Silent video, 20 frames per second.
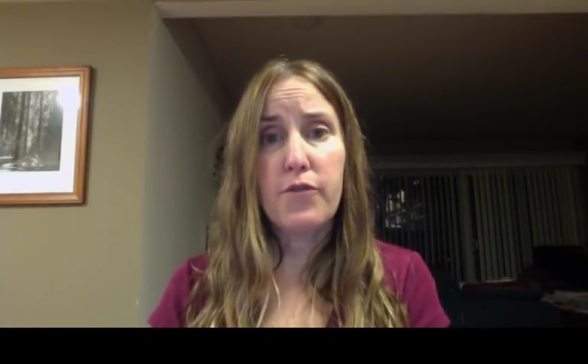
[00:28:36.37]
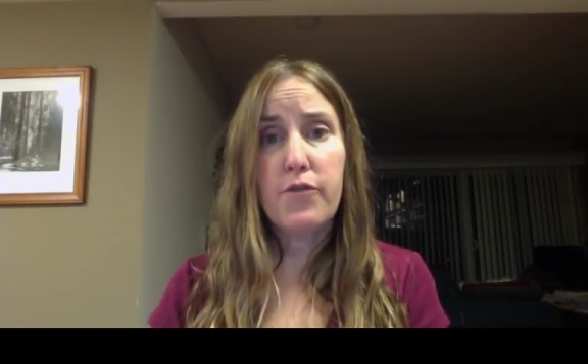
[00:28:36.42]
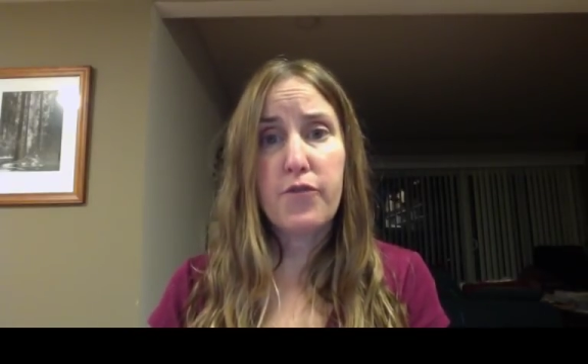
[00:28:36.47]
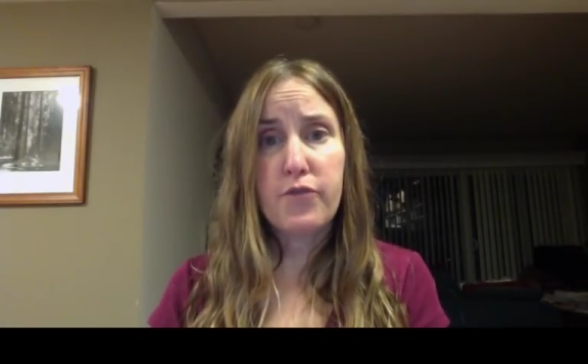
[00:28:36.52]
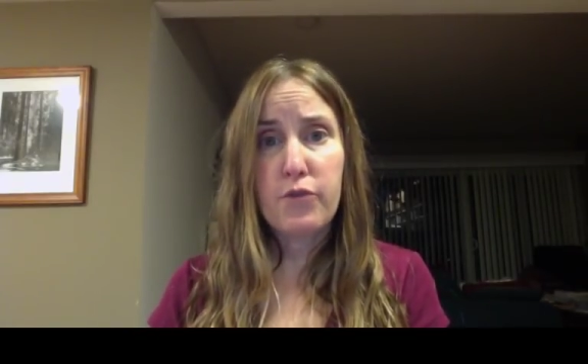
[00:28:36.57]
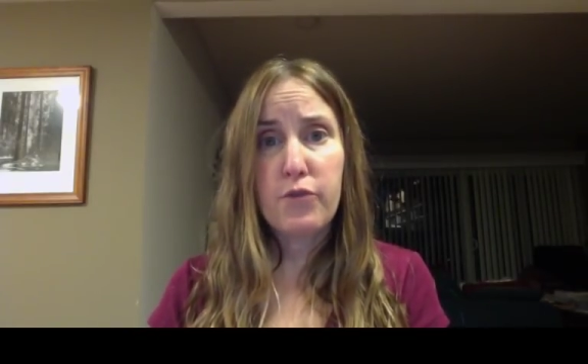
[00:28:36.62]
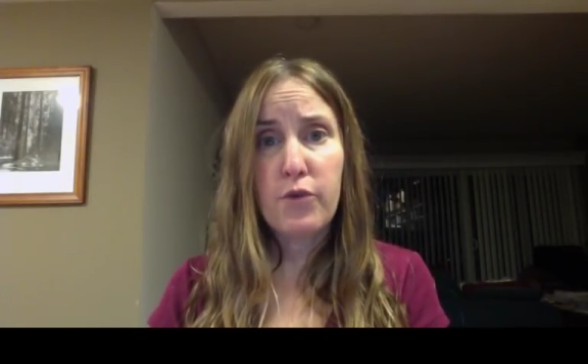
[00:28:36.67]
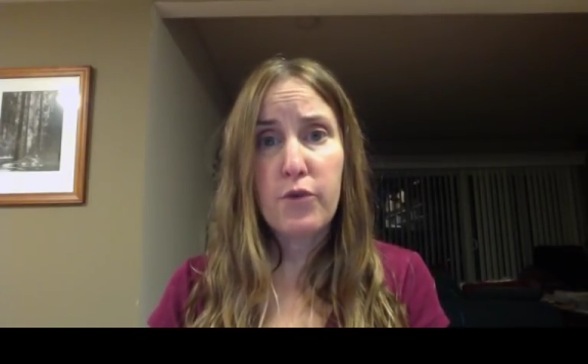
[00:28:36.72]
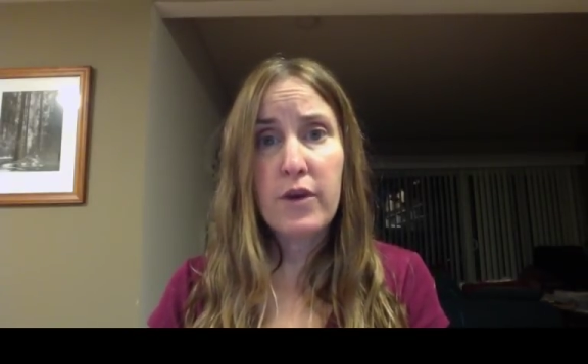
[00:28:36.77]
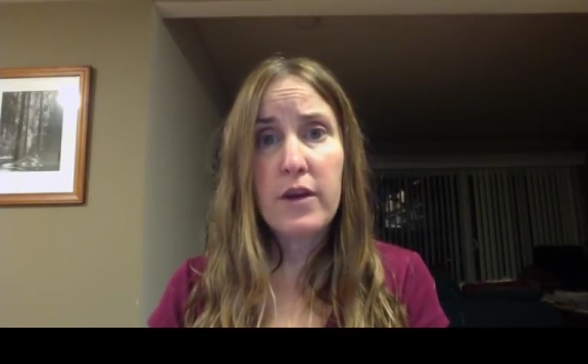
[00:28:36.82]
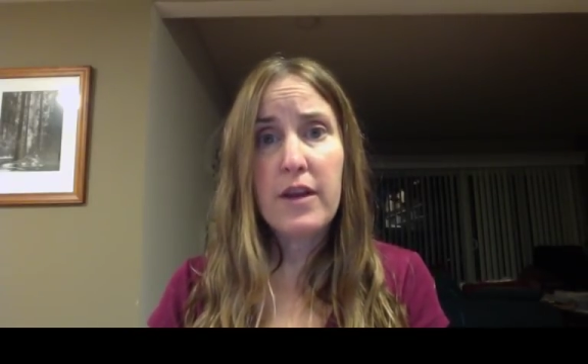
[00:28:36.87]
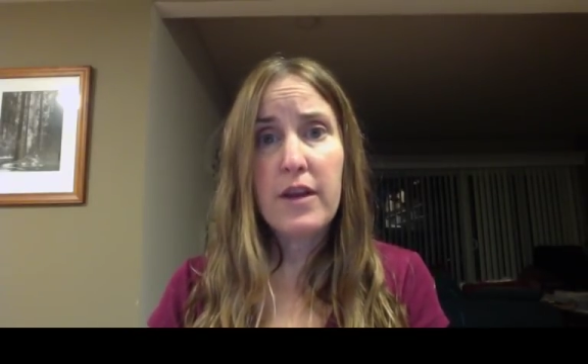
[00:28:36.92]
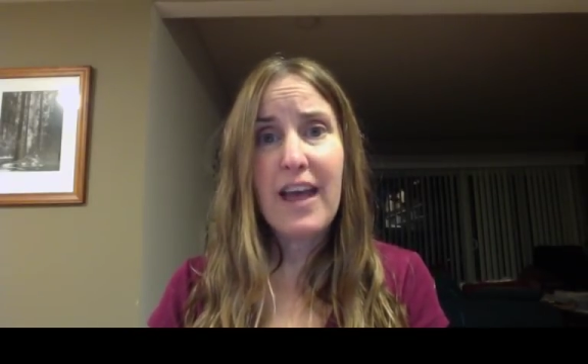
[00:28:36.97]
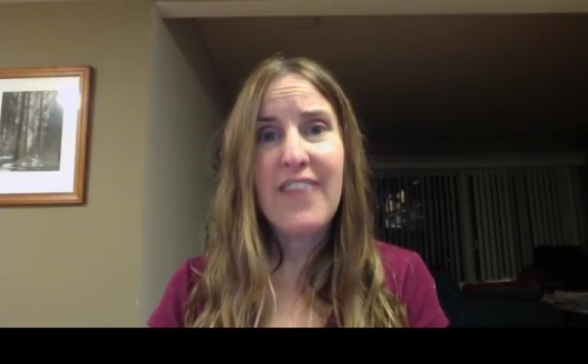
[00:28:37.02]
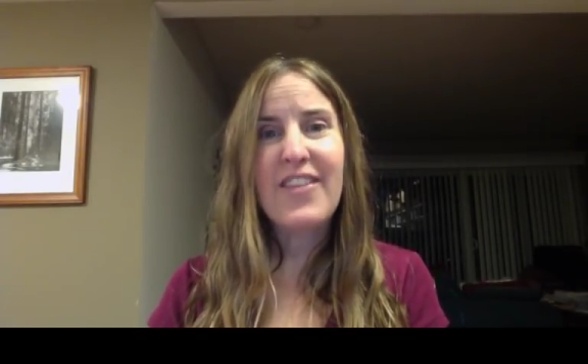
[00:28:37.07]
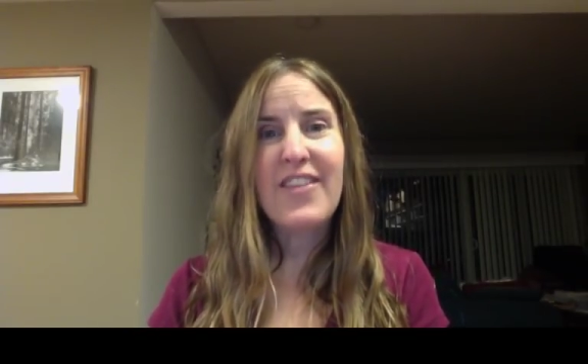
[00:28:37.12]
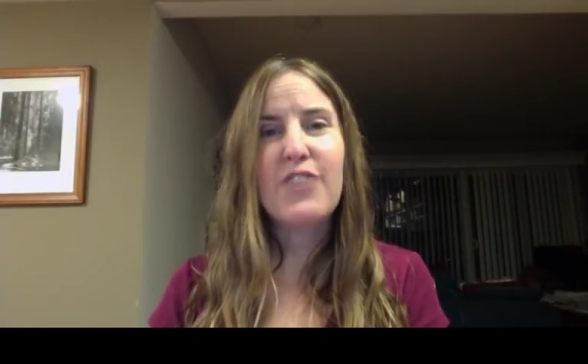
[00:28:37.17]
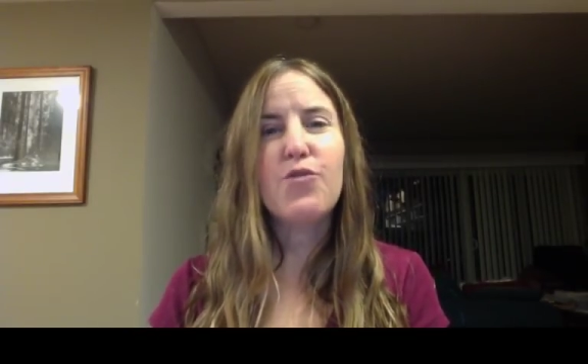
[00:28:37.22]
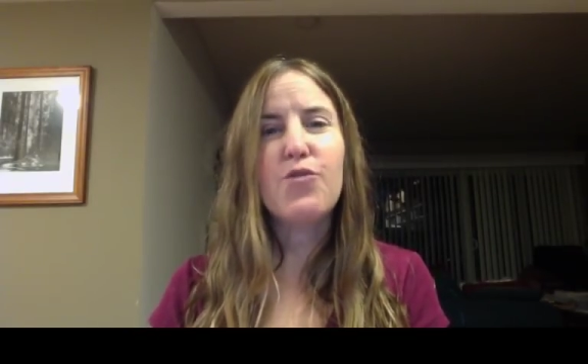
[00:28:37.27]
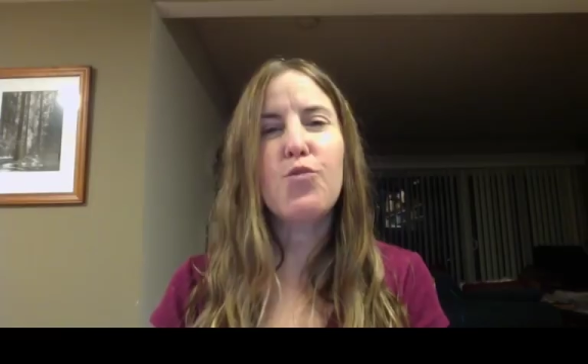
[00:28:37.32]
fluid,
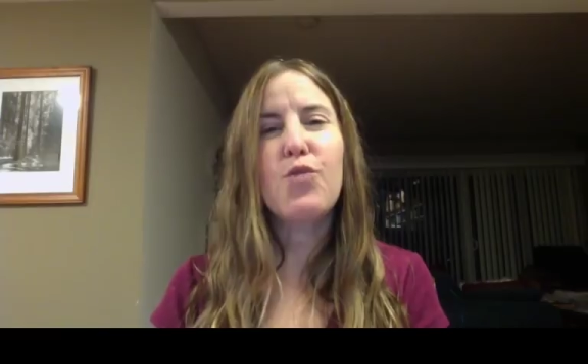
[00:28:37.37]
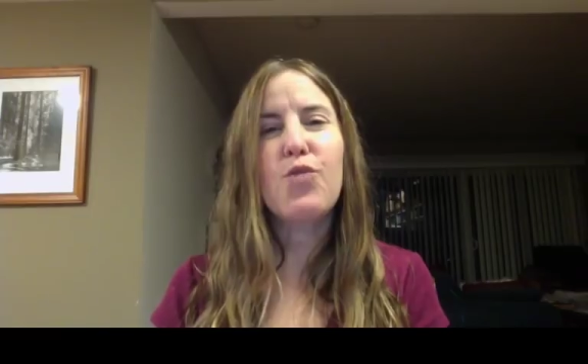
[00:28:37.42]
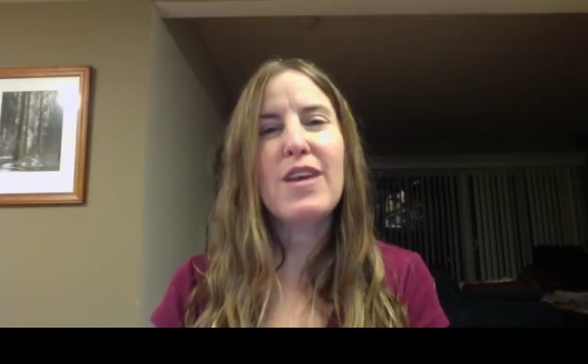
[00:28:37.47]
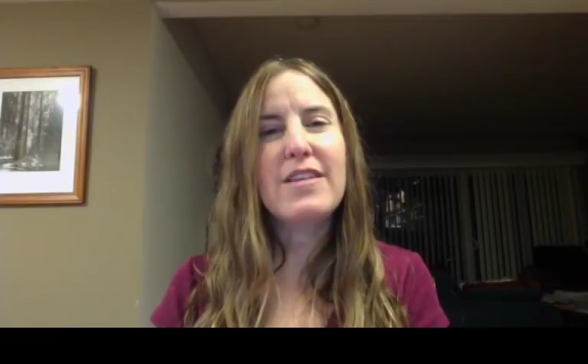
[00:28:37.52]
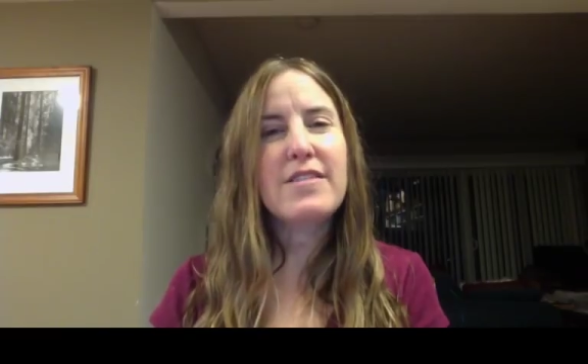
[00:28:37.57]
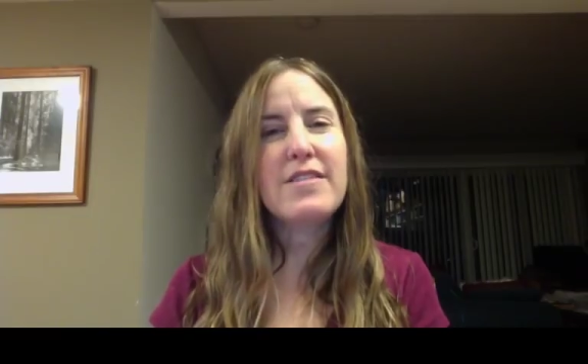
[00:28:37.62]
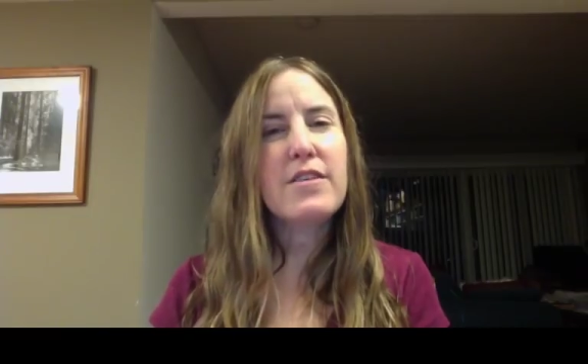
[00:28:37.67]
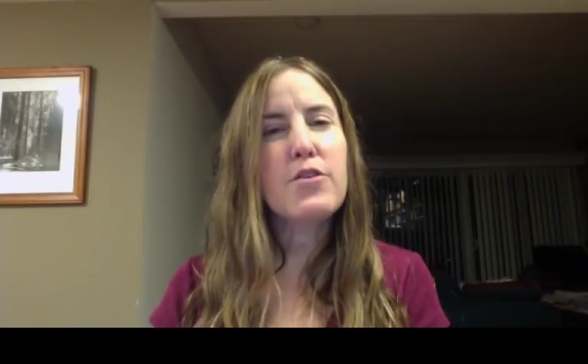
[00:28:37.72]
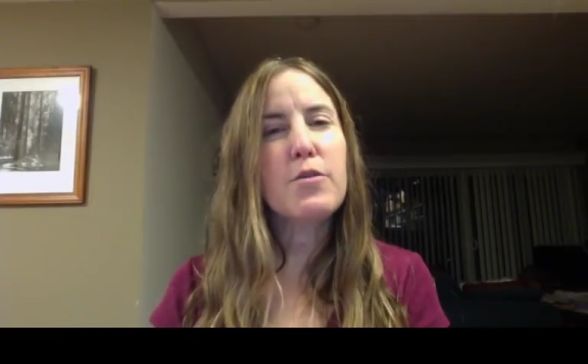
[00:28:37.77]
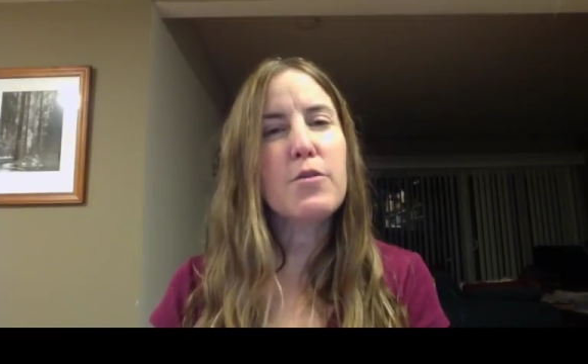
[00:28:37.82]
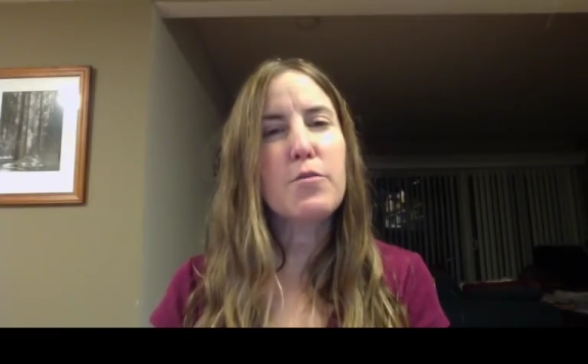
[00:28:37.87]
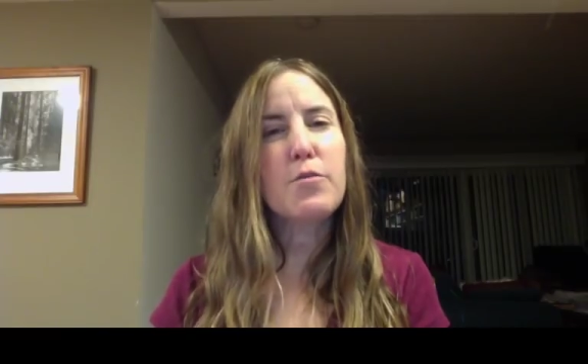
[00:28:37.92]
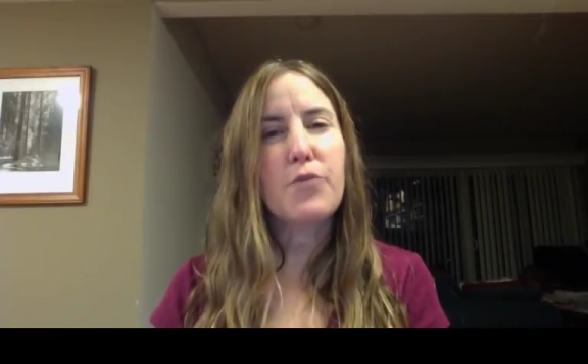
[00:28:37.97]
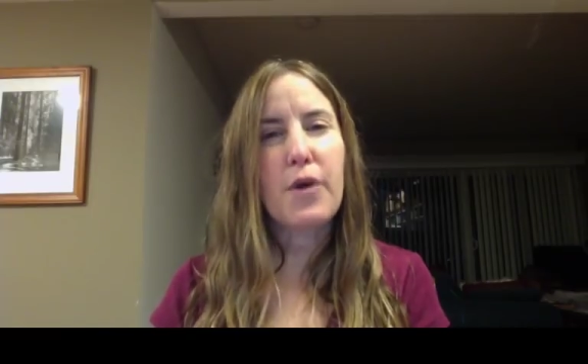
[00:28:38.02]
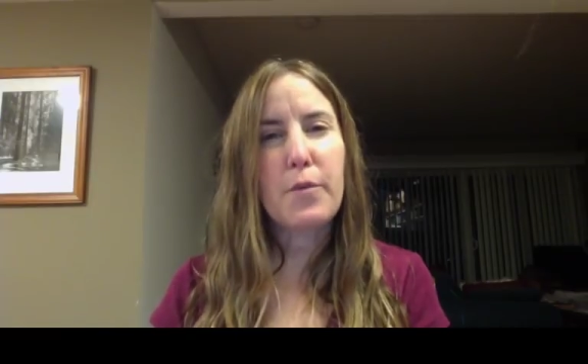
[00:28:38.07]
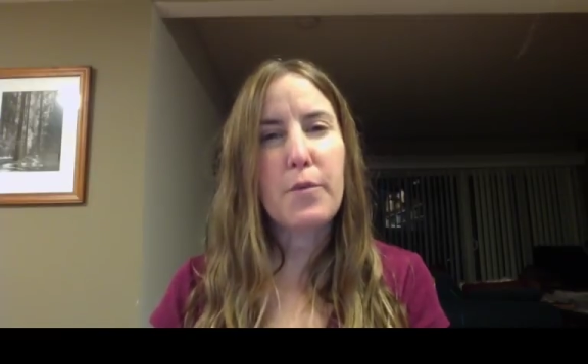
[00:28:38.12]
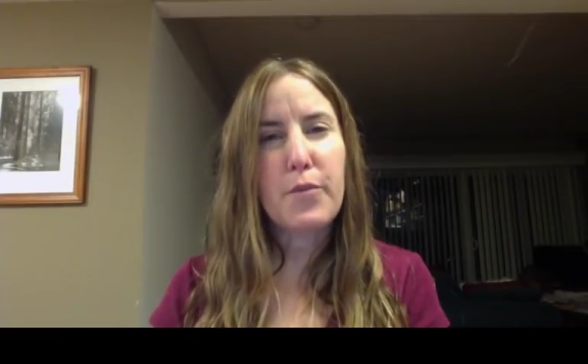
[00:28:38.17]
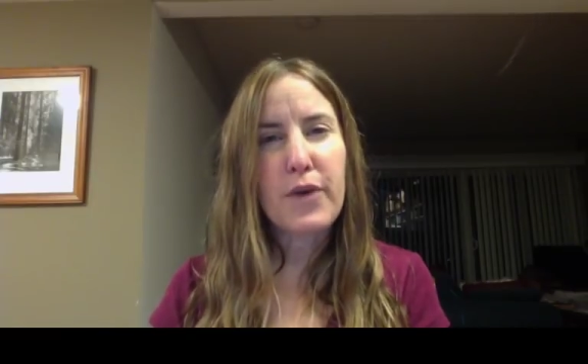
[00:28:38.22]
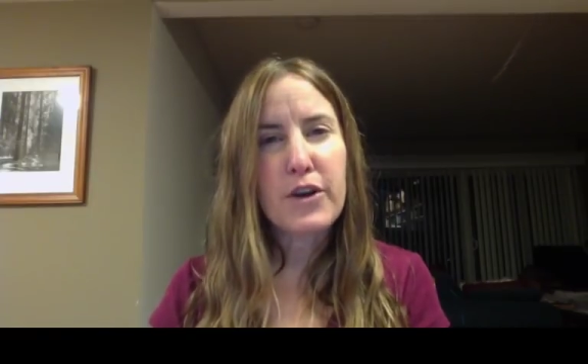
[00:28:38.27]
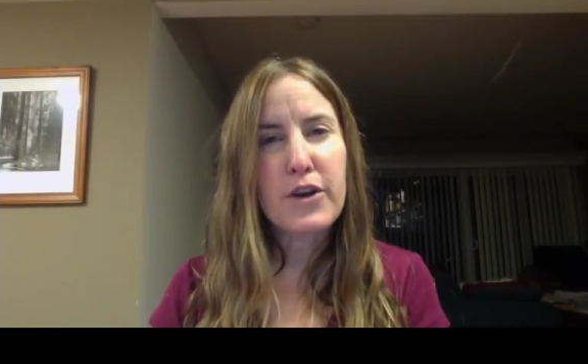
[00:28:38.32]
and that's raising your
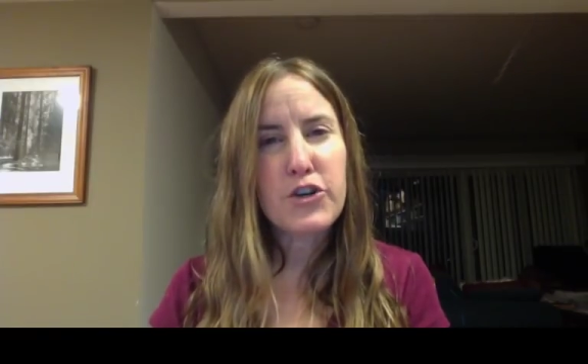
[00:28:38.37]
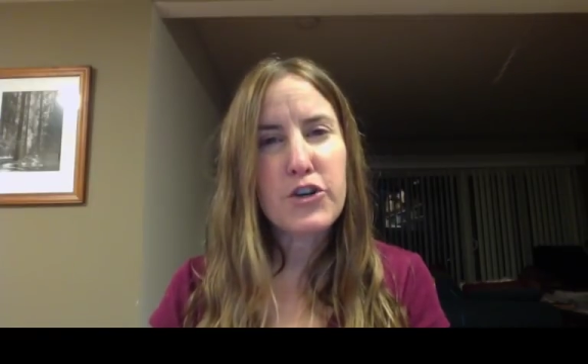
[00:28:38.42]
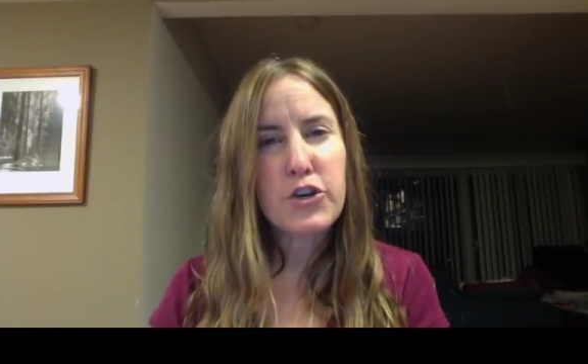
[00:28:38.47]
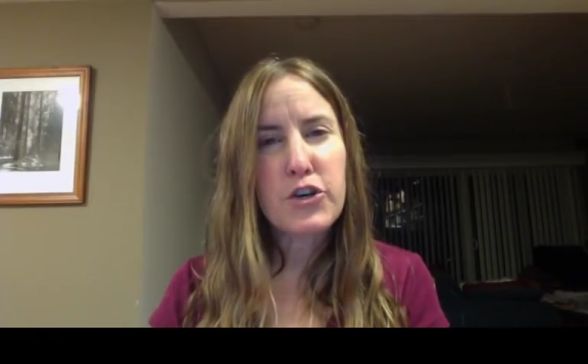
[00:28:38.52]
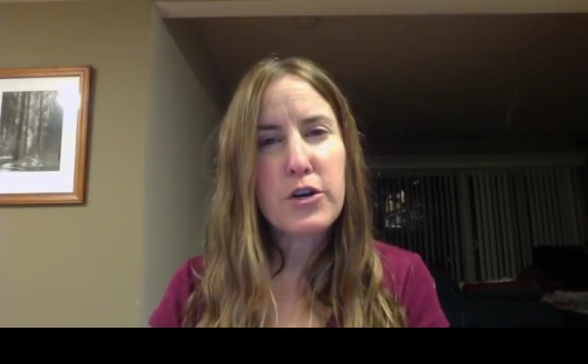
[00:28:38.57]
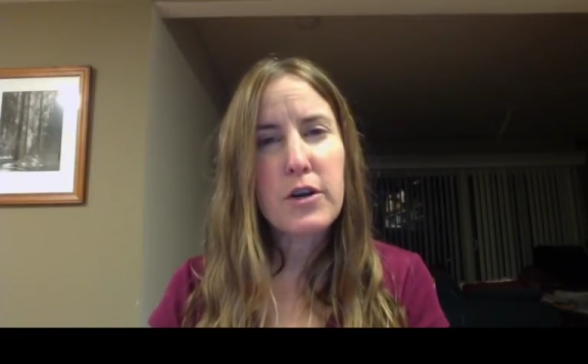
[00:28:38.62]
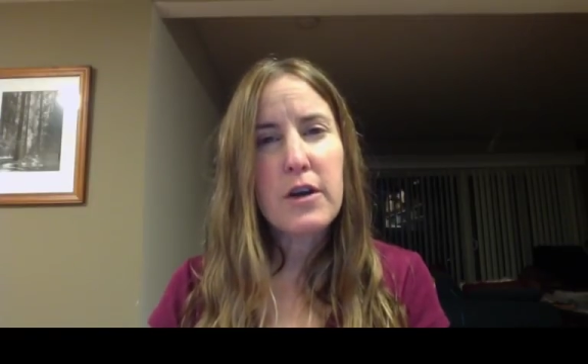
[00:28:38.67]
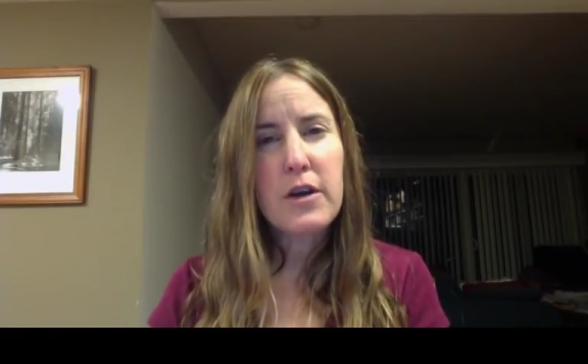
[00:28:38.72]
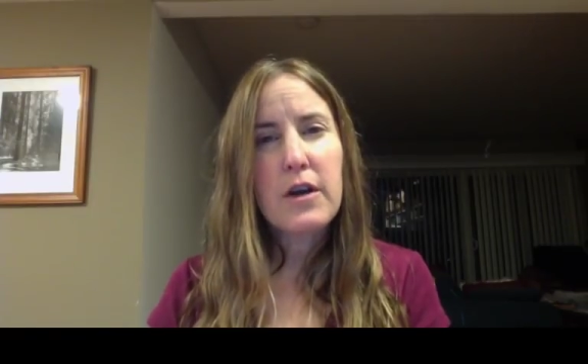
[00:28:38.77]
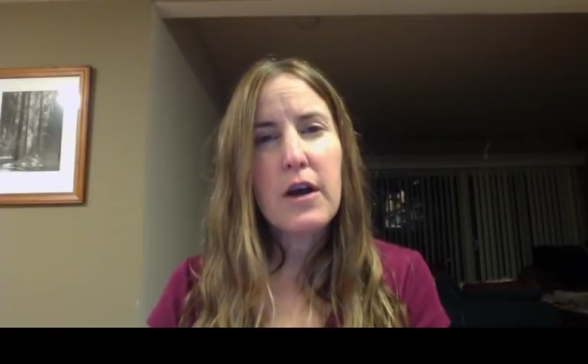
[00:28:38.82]
blood pressure